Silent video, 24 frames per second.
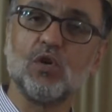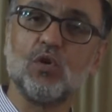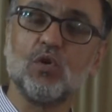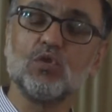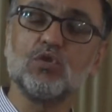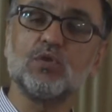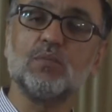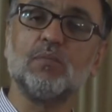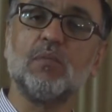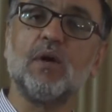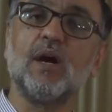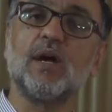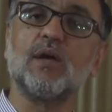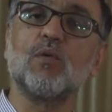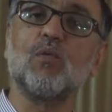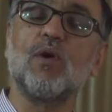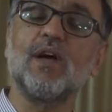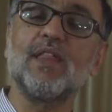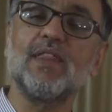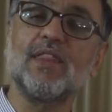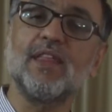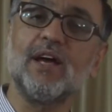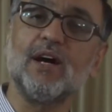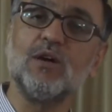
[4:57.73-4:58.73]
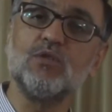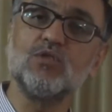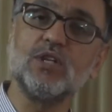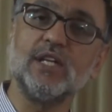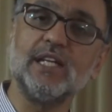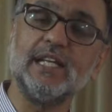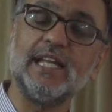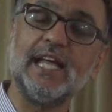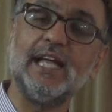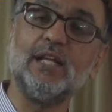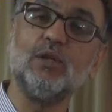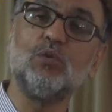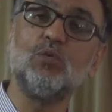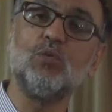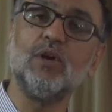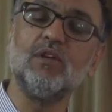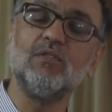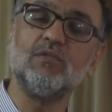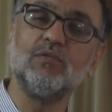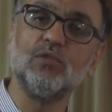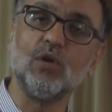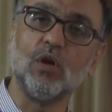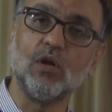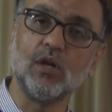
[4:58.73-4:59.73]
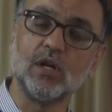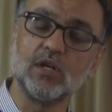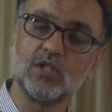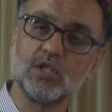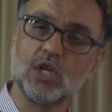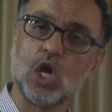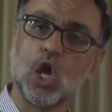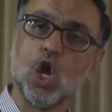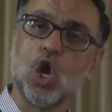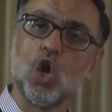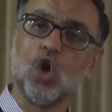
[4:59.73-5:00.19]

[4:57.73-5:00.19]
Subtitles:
cost by $1,012